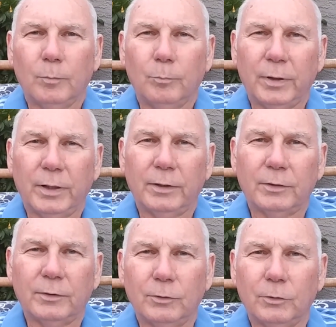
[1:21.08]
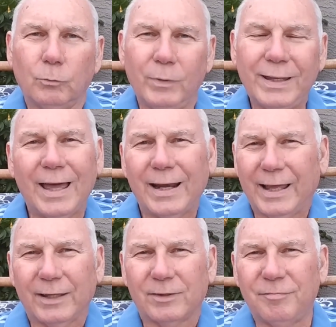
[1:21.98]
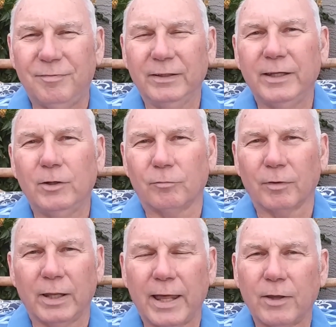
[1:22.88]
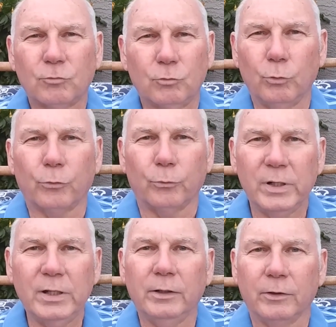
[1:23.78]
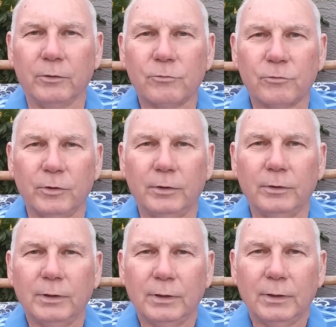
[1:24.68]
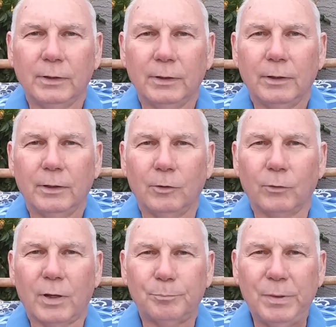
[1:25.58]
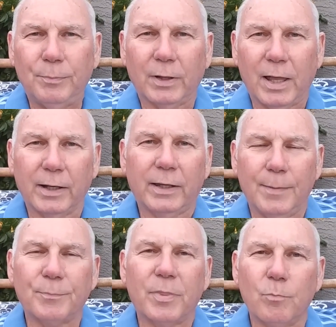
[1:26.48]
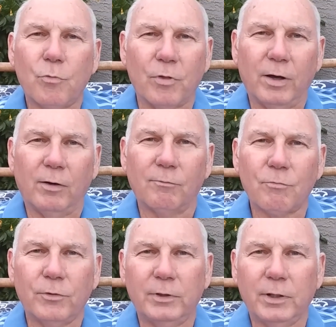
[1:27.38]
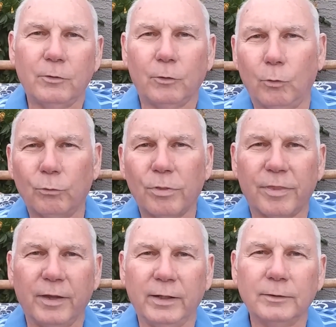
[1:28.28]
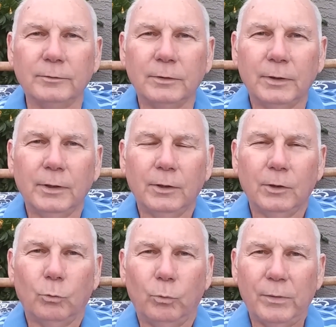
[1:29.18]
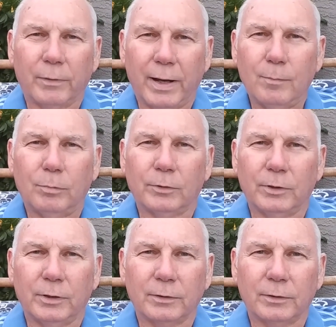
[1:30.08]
but we kind of got the feeling over the last two or three years that, you know, people kind of kept themselves and did their own thing. We were able to